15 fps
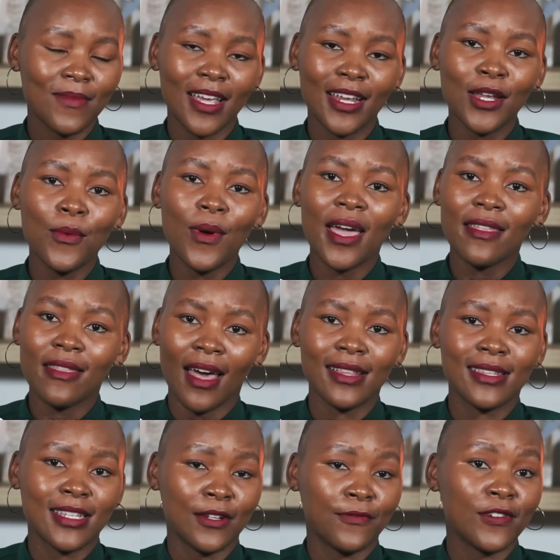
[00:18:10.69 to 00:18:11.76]
Anyway,
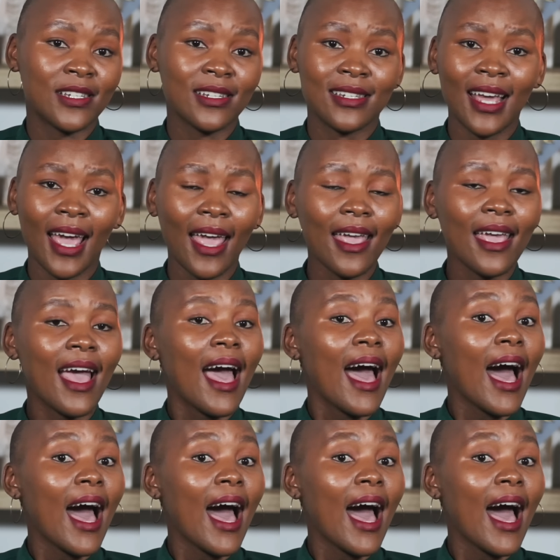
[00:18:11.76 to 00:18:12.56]
that's it for today.